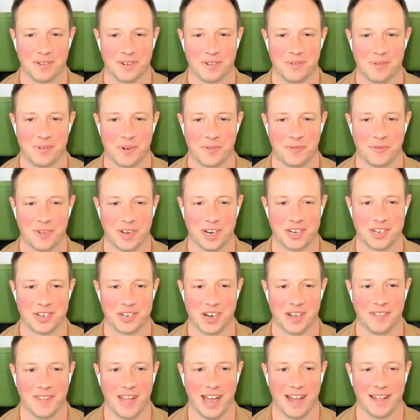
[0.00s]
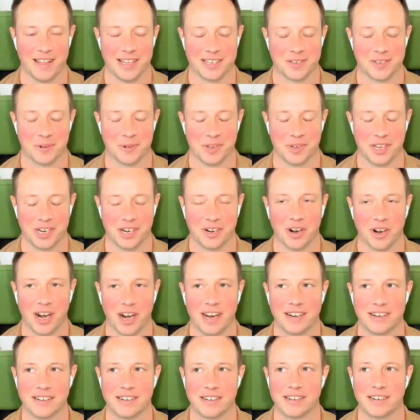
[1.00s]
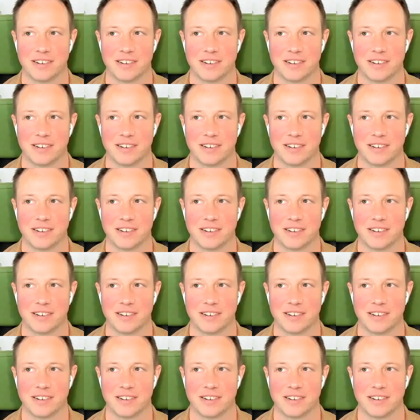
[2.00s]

we'll finish on that. That's a really great